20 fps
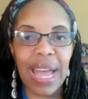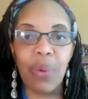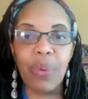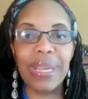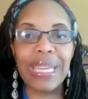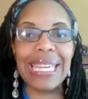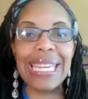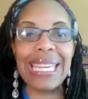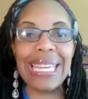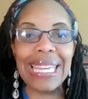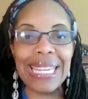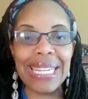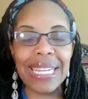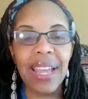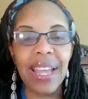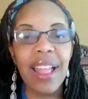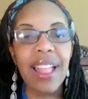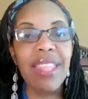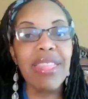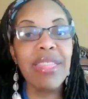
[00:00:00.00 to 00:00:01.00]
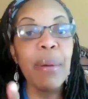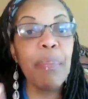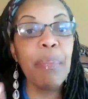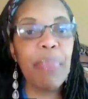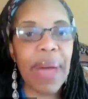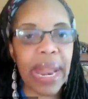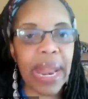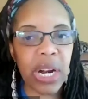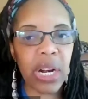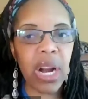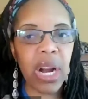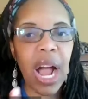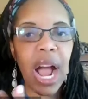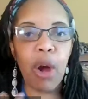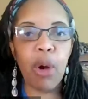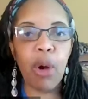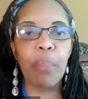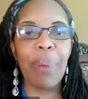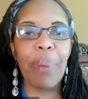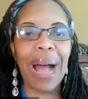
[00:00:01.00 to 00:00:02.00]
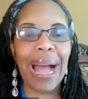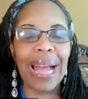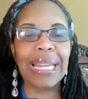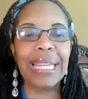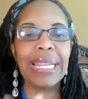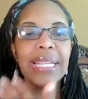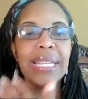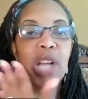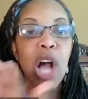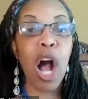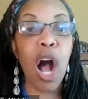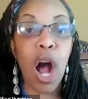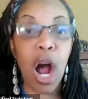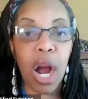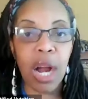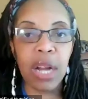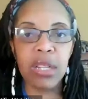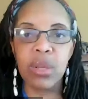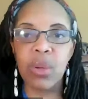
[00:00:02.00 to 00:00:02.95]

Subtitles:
that we eat, the better our bodies are.